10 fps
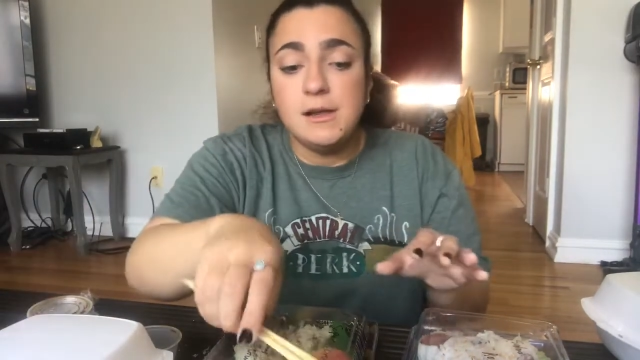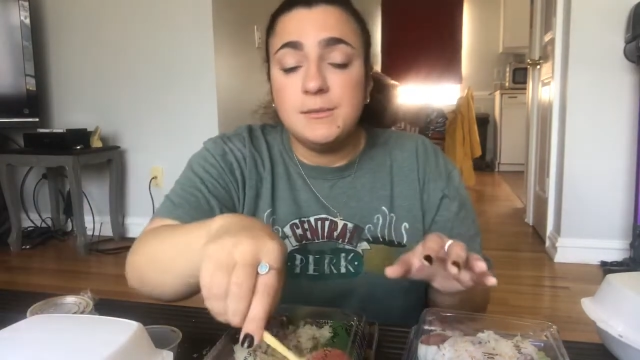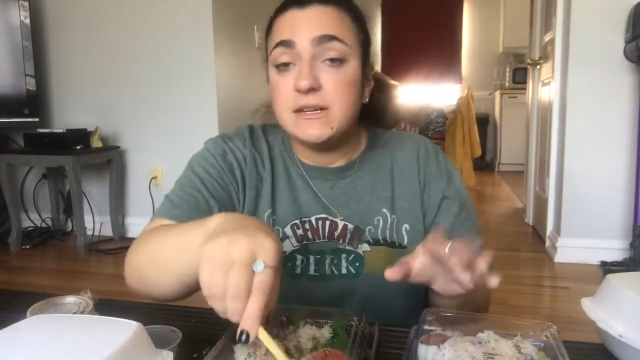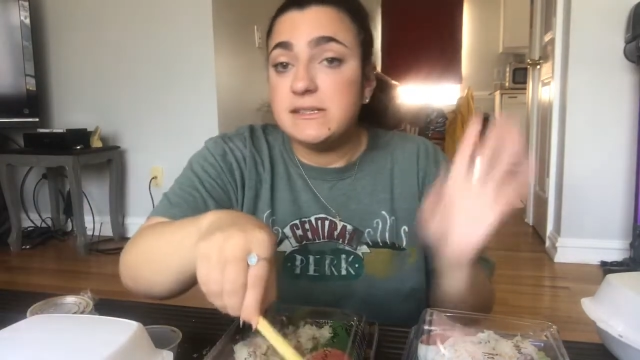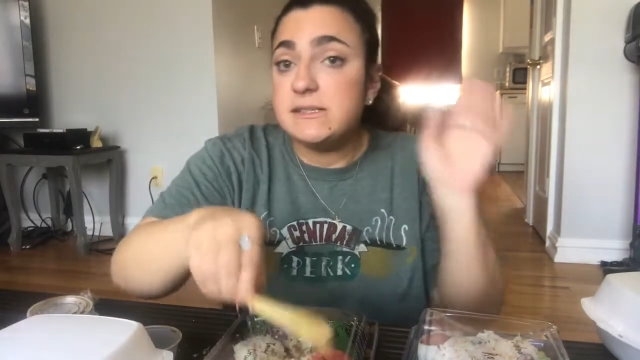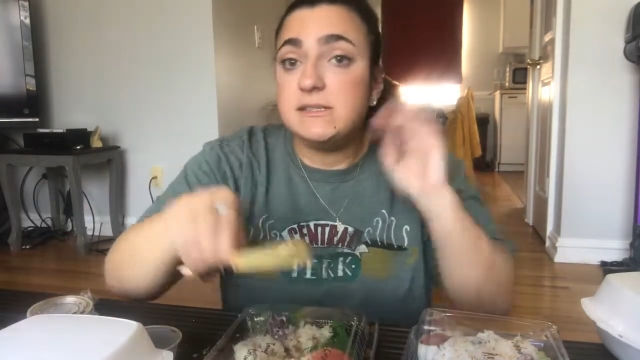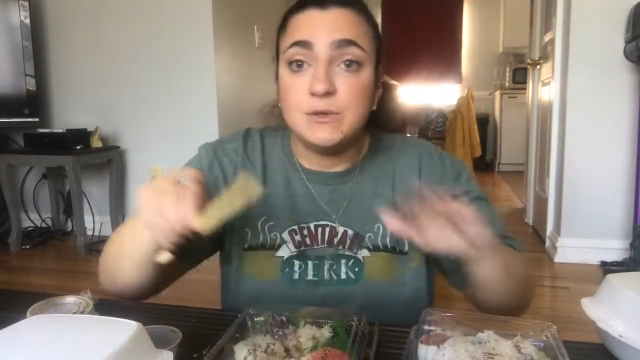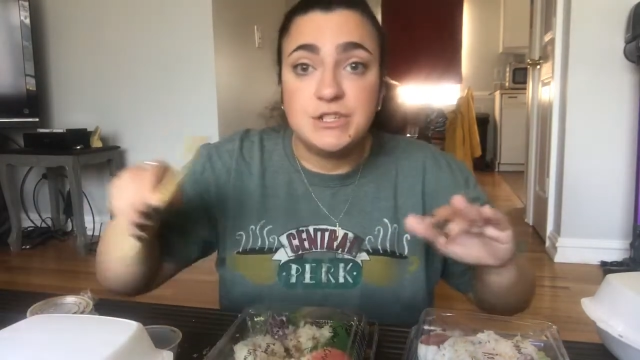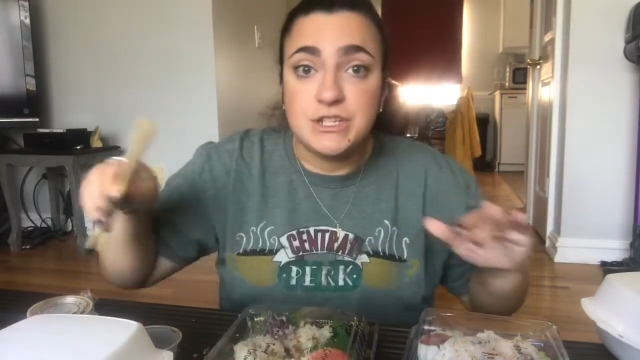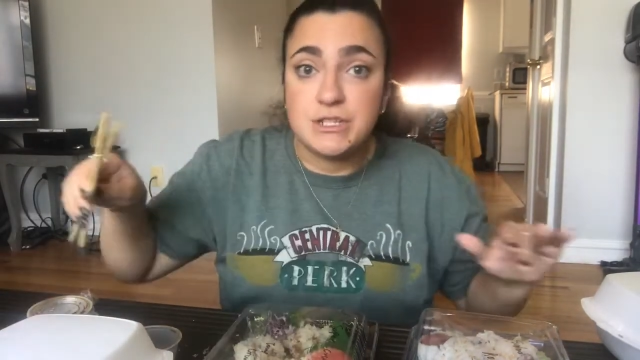Because the
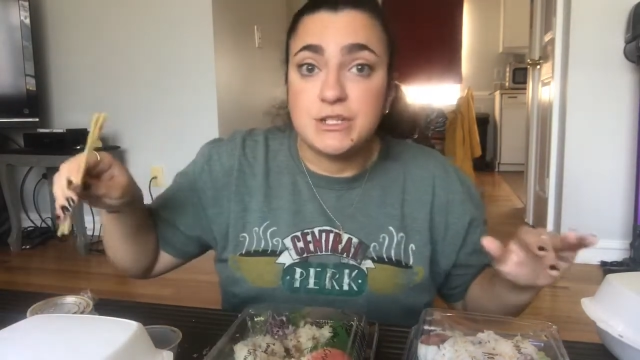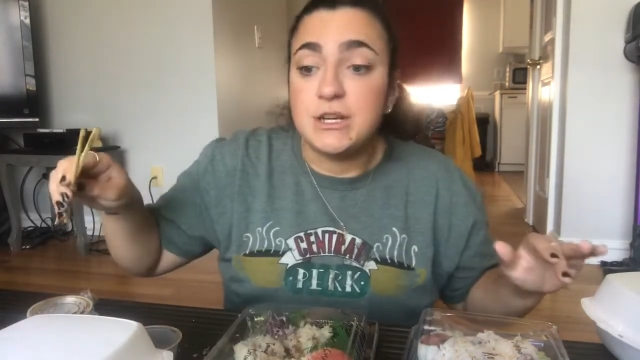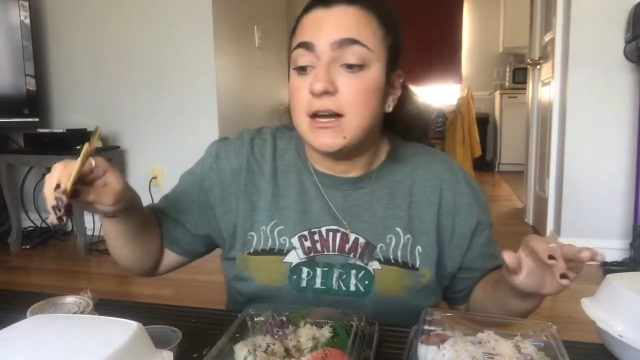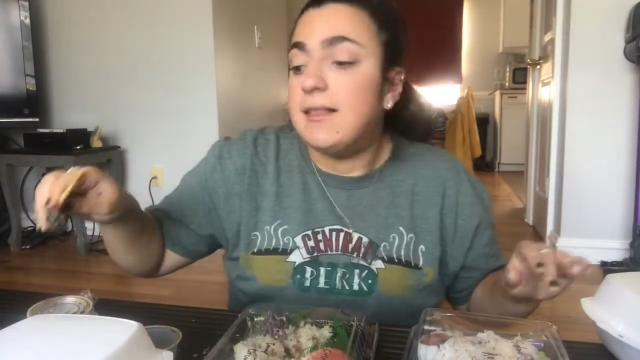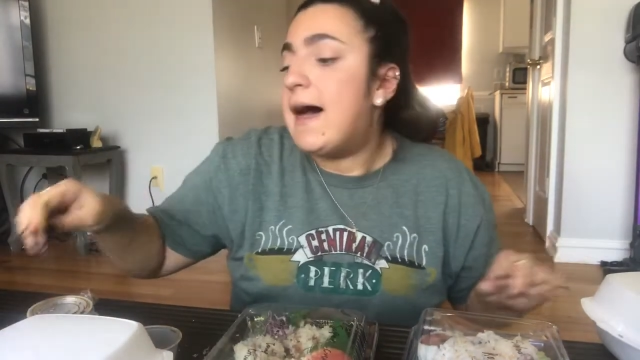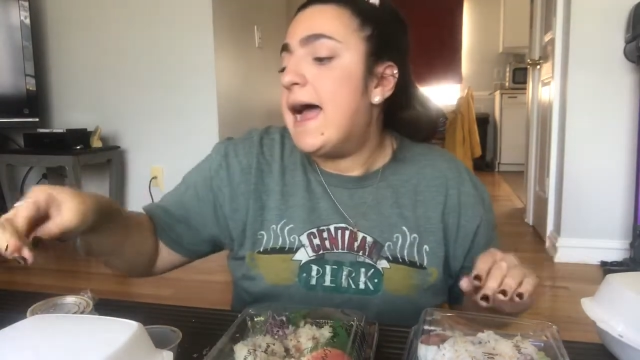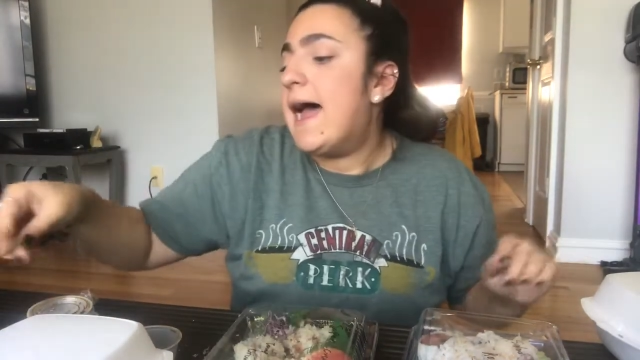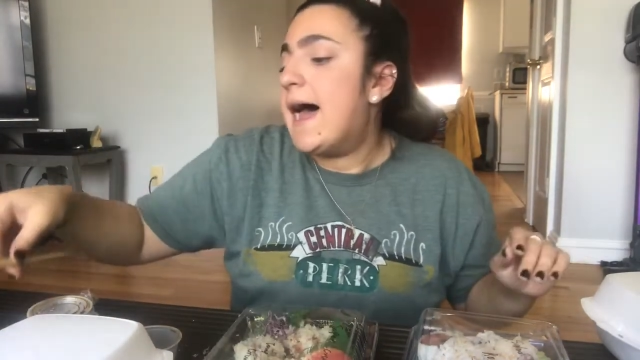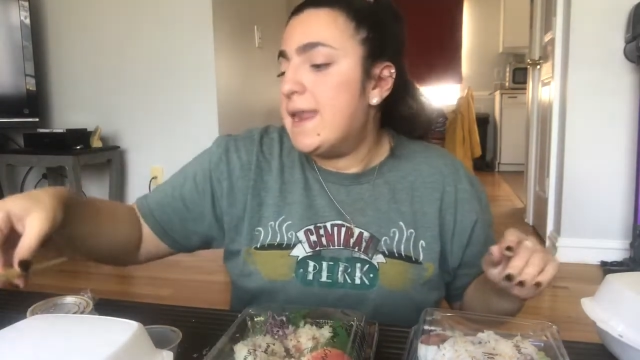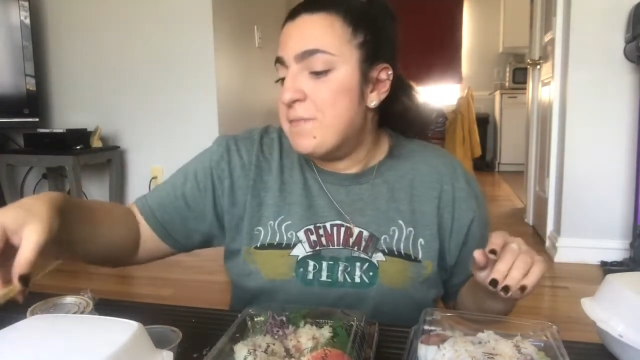sushi just took a lot
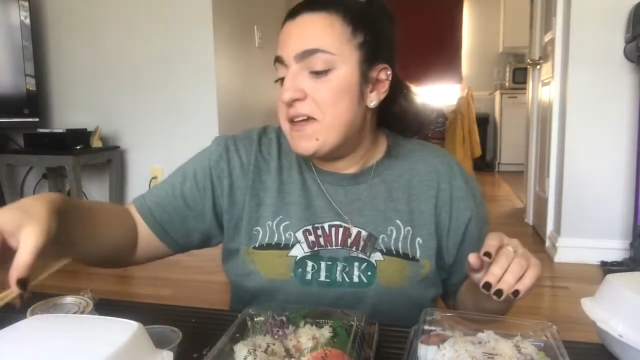out of me.